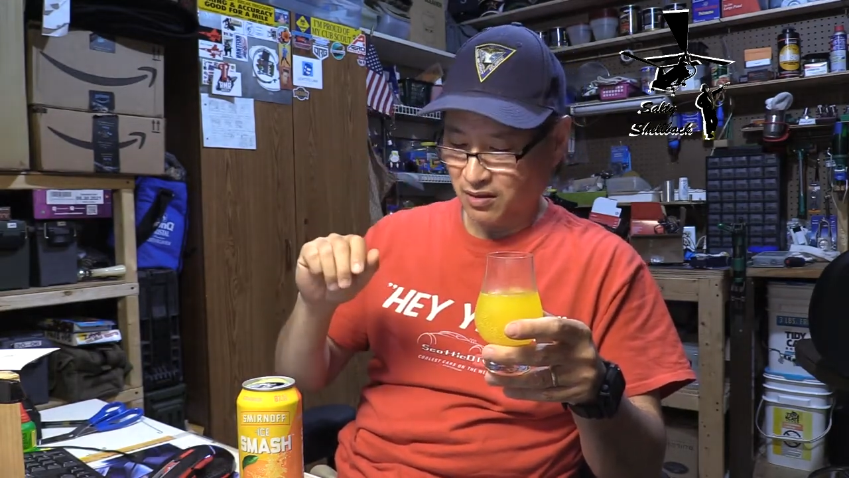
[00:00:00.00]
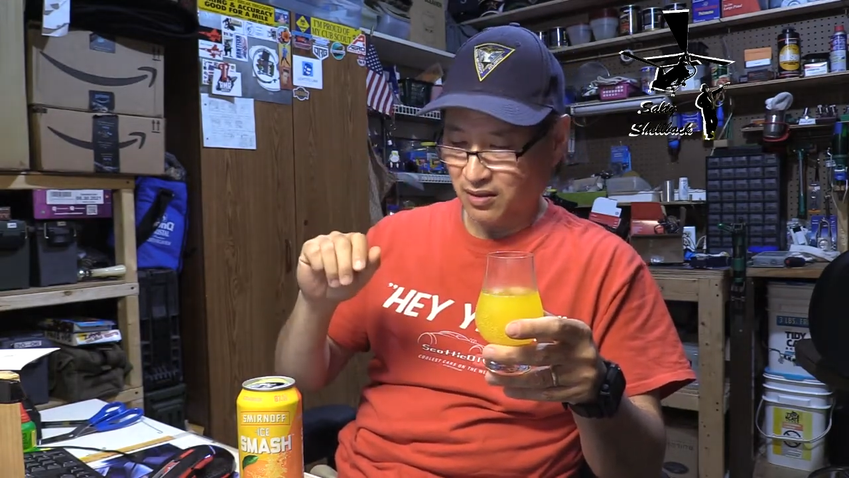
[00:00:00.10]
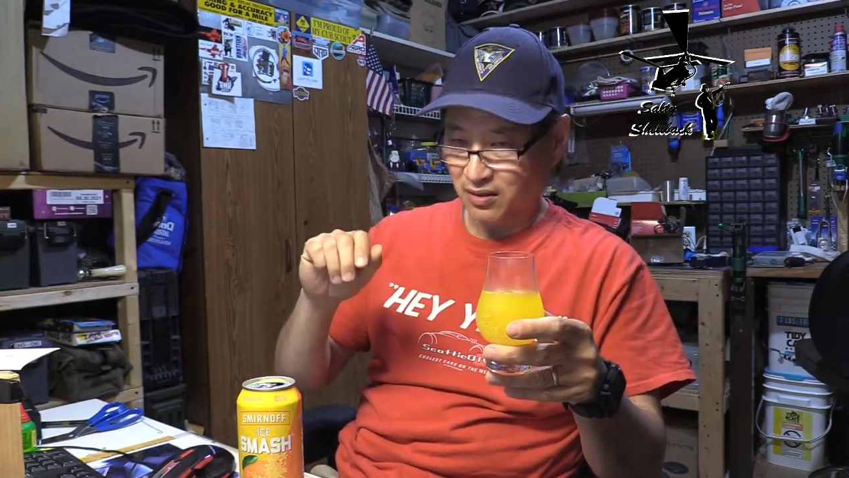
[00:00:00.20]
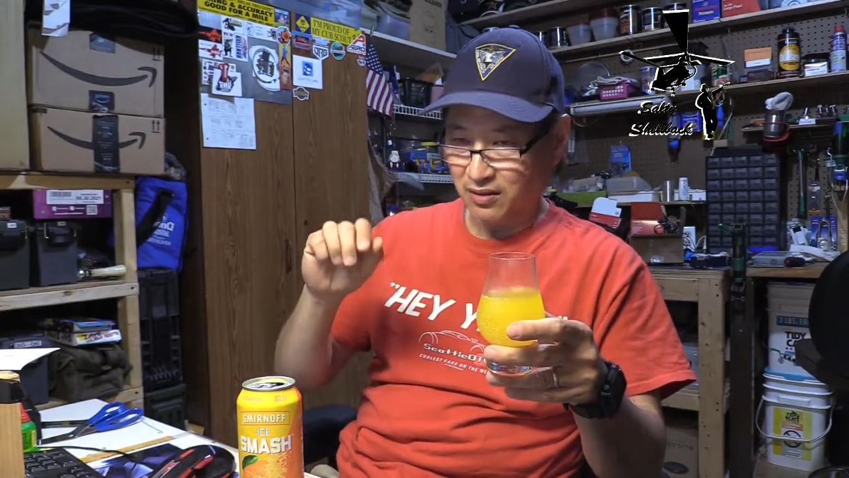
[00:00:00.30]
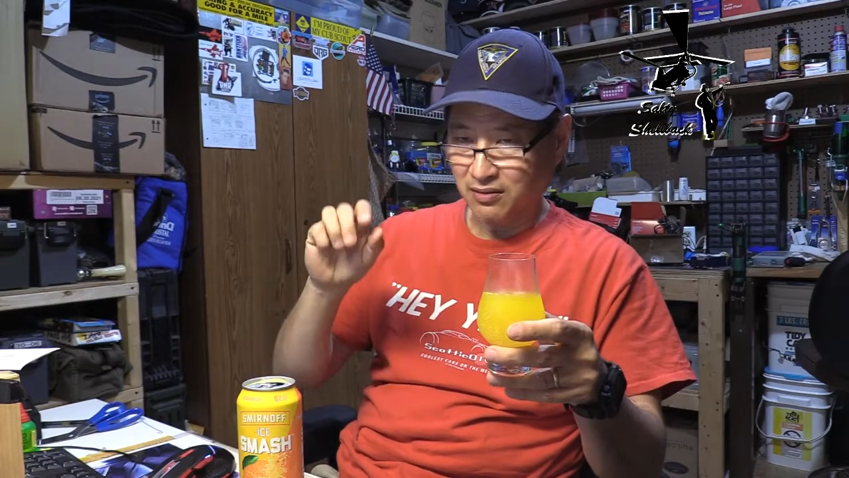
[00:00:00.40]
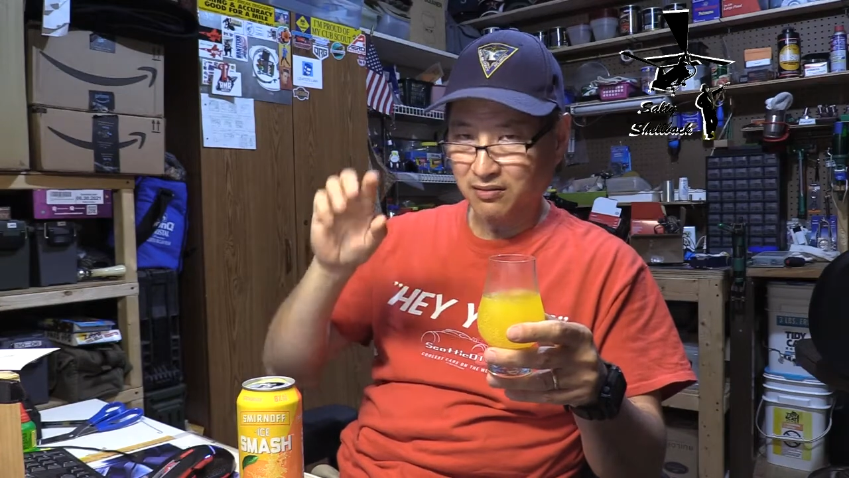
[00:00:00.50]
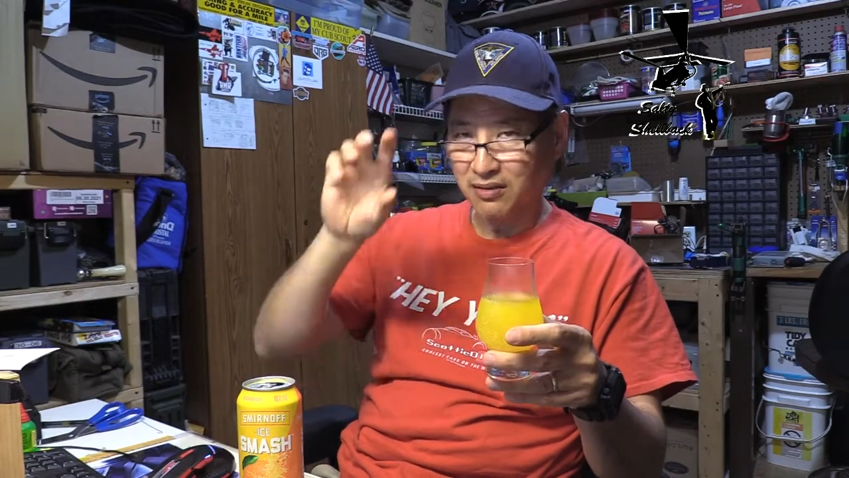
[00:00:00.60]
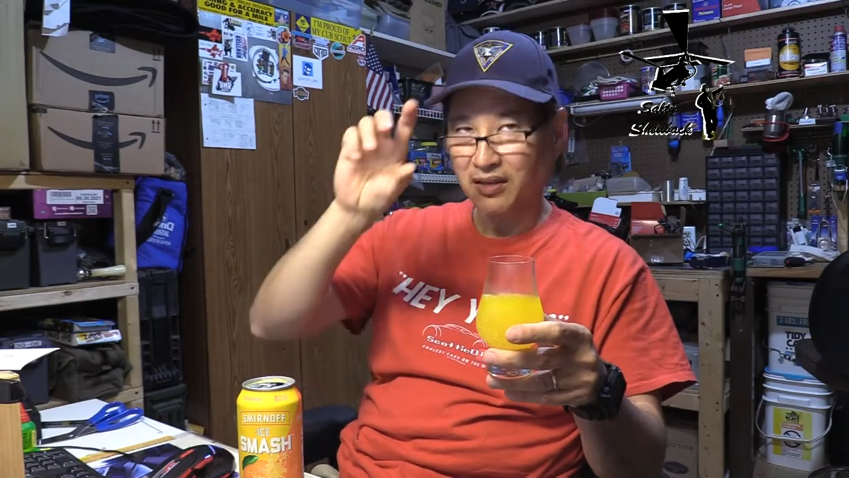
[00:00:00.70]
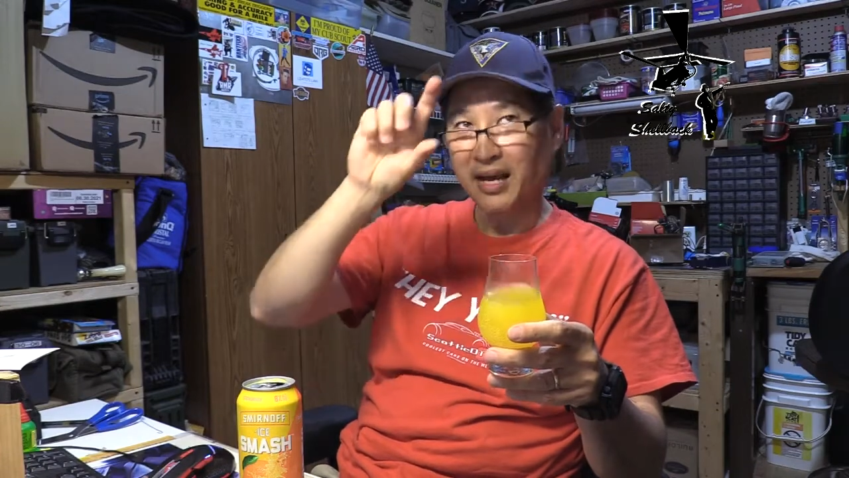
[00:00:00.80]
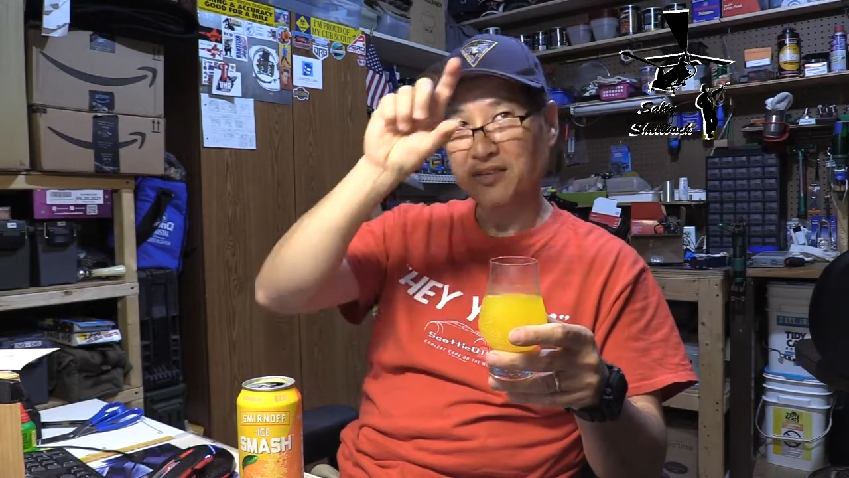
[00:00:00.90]
uh,
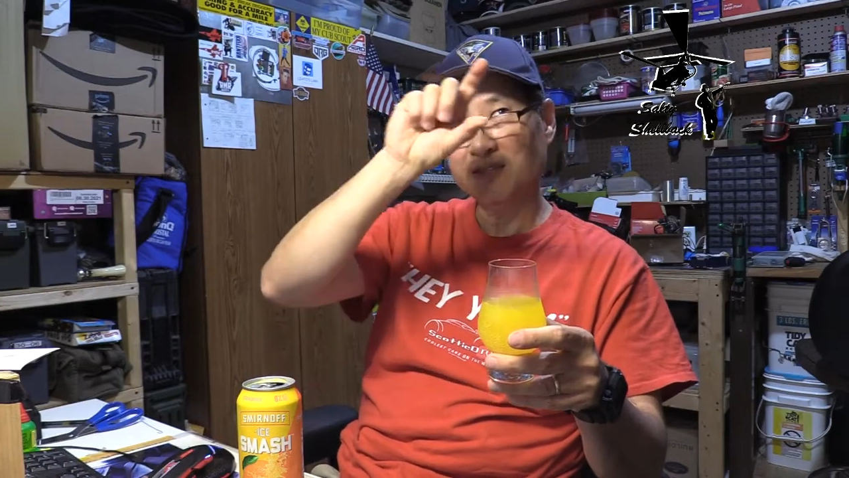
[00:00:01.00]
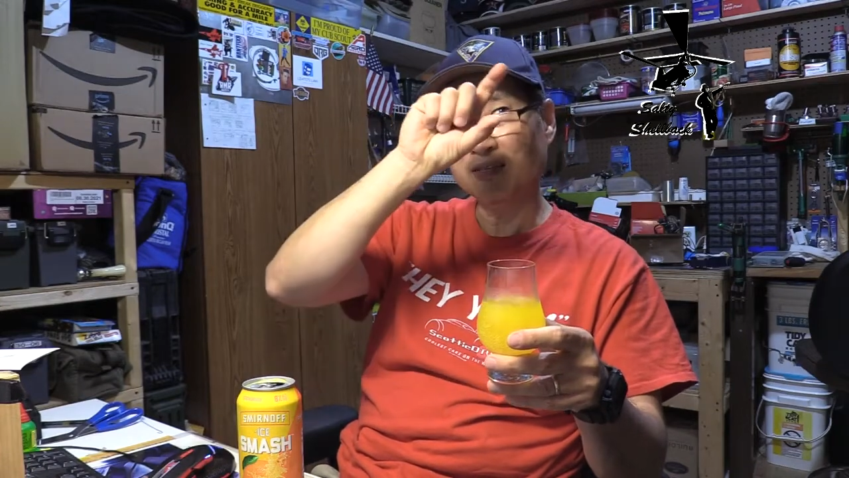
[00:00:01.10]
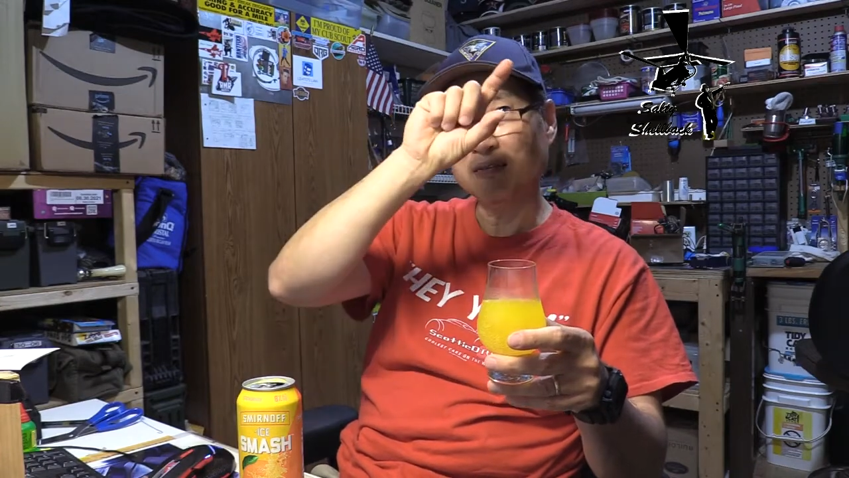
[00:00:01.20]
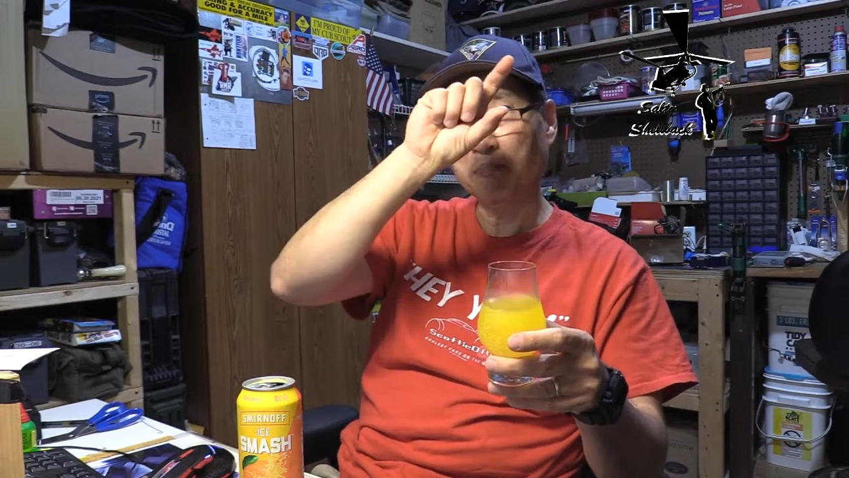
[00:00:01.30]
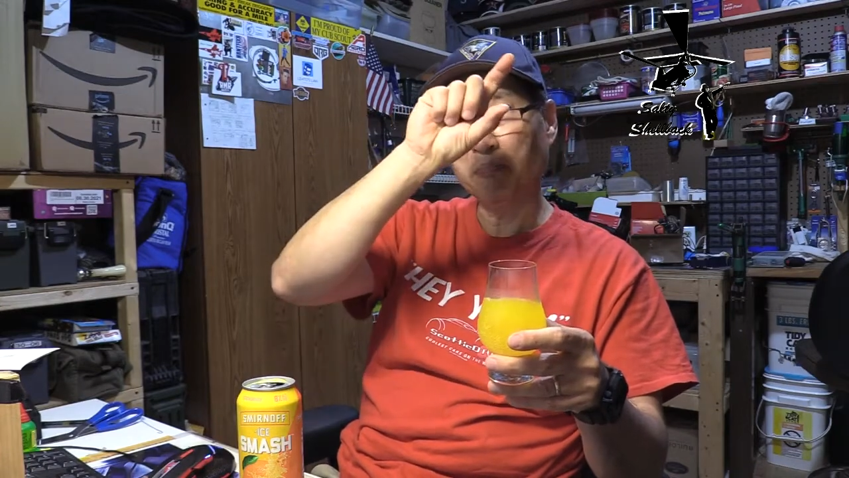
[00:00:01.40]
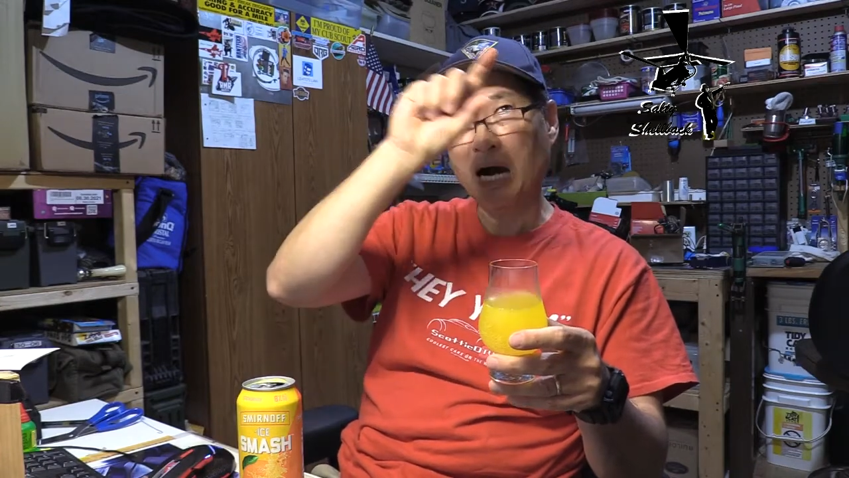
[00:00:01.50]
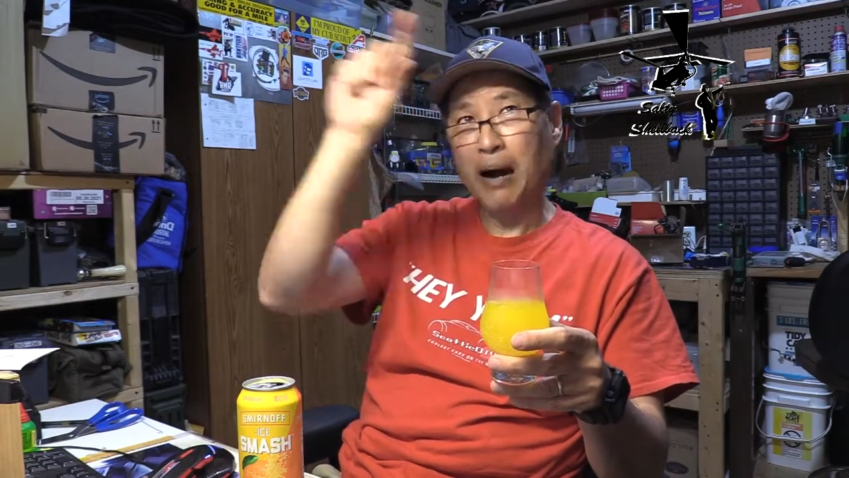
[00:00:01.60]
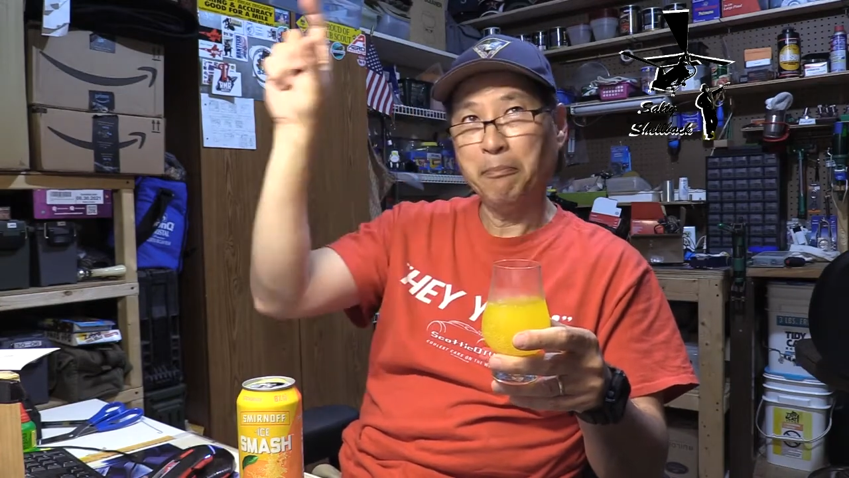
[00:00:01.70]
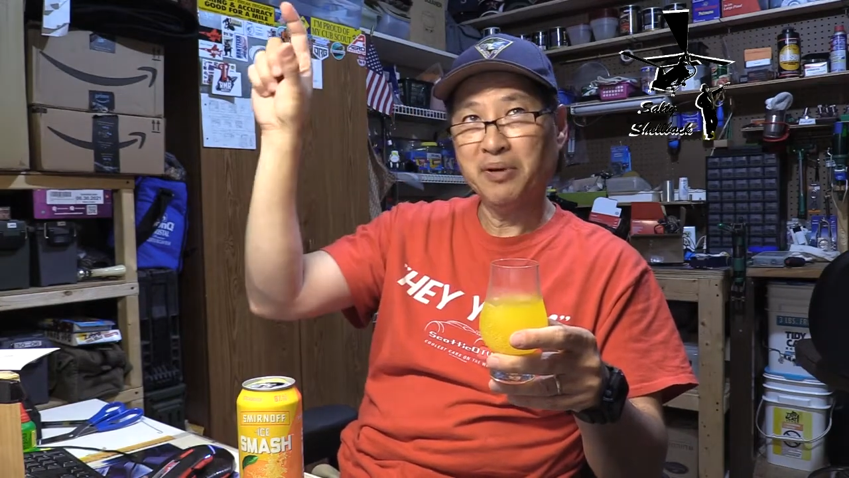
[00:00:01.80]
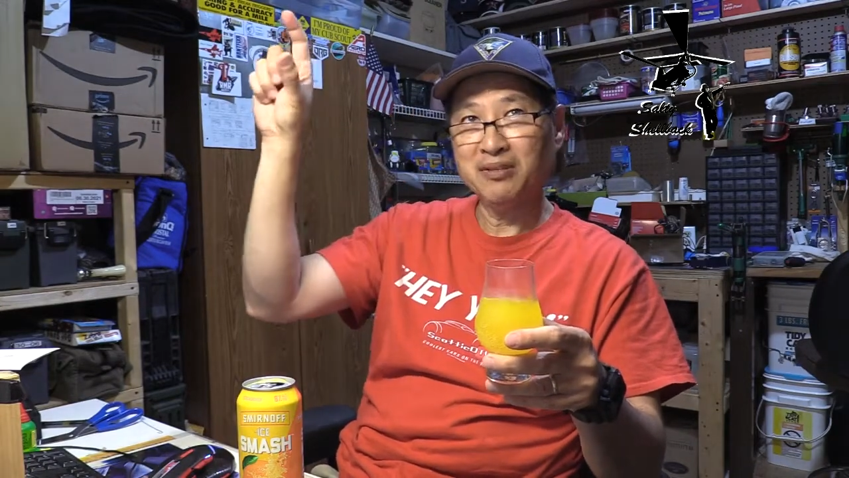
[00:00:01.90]
it actually said pop